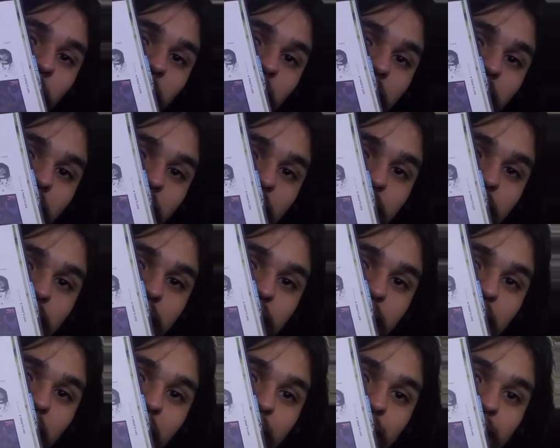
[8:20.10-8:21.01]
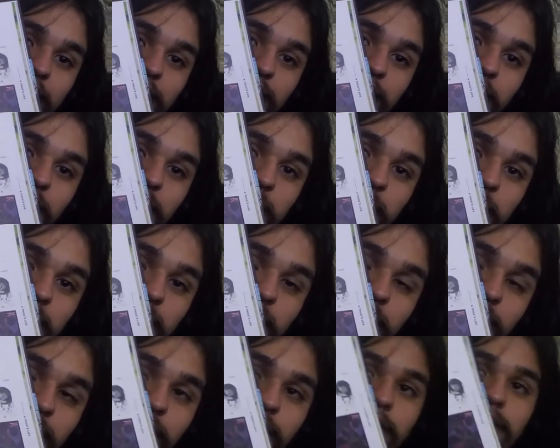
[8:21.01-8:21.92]
a comic they did after the
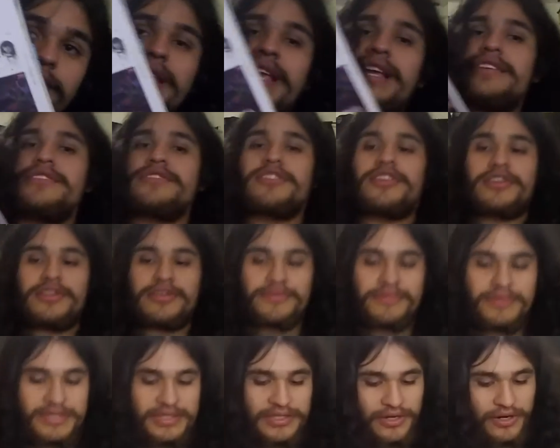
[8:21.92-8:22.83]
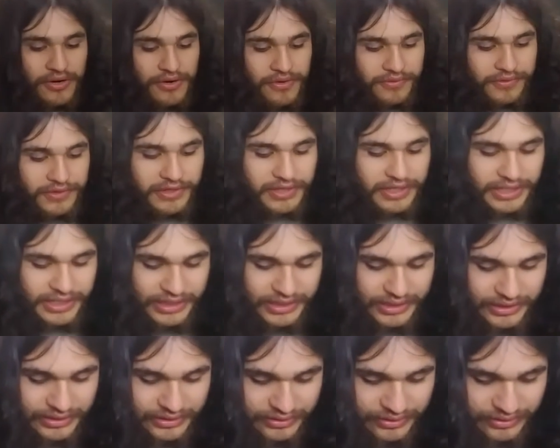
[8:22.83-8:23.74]
Kickstarter was over,
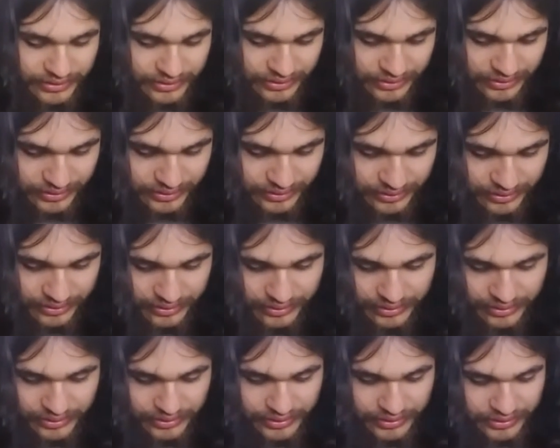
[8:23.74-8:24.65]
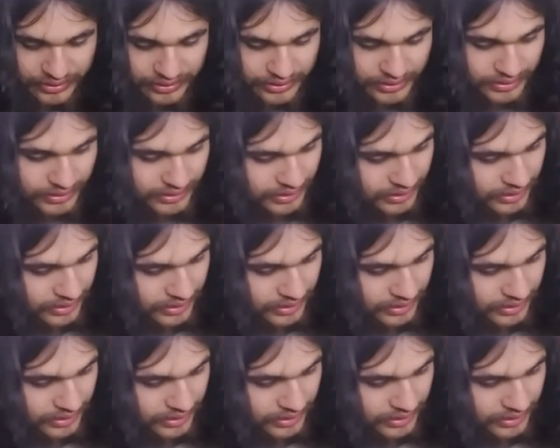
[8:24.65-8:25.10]
and let's see